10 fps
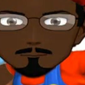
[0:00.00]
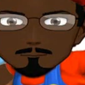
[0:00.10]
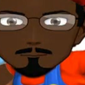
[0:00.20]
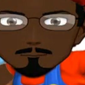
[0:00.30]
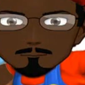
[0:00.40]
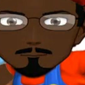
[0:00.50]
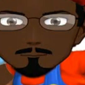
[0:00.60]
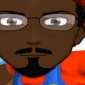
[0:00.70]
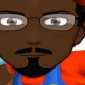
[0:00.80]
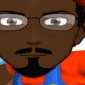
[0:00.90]

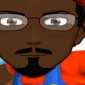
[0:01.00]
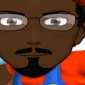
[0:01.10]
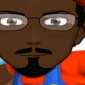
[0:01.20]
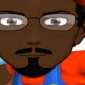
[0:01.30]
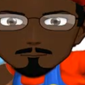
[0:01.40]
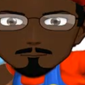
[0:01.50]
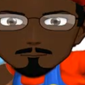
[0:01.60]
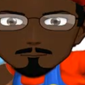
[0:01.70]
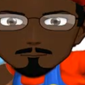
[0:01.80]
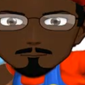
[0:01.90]

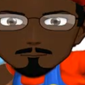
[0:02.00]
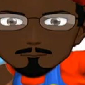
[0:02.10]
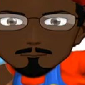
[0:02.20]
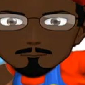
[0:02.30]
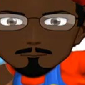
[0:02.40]
(no lip movement)